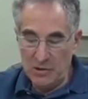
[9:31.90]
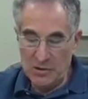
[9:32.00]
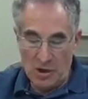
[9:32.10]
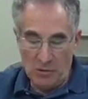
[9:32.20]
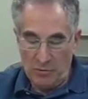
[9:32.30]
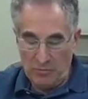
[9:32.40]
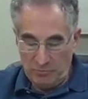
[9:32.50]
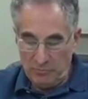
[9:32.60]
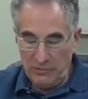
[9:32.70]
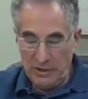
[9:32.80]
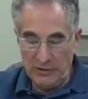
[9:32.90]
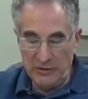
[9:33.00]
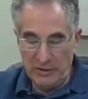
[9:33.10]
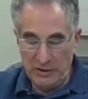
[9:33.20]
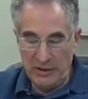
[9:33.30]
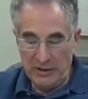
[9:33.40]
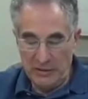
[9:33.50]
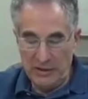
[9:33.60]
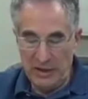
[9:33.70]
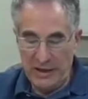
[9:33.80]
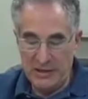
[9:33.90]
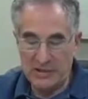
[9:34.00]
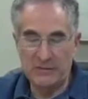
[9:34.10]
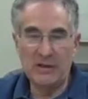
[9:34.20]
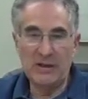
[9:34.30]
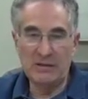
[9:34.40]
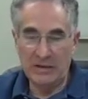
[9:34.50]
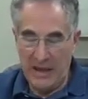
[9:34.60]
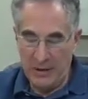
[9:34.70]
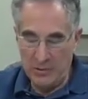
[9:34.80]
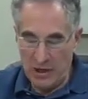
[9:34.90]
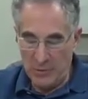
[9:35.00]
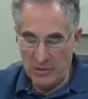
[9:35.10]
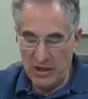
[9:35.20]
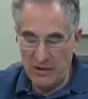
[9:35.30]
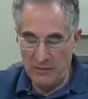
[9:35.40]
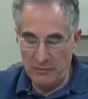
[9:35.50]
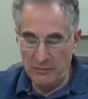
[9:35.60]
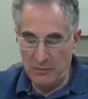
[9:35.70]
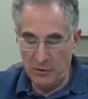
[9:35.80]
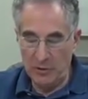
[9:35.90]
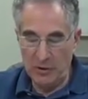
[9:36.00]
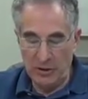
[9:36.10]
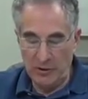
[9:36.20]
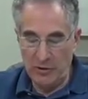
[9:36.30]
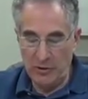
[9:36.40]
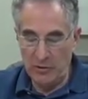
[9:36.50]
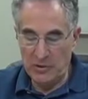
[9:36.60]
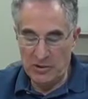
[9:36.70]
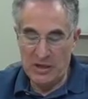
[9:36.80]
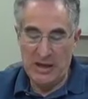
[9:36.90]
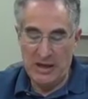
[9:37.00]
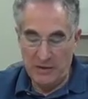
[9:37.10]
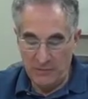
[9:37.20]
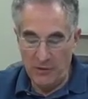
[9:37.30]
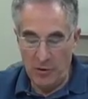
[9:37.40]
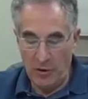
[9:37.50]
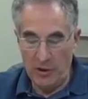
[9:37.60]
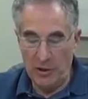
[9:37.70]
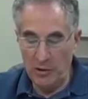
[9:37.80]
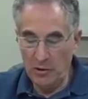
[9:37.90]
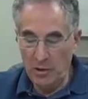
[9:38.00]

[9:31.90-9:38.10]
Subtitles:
So in the case of the language I was given earlier, you could say in Florida,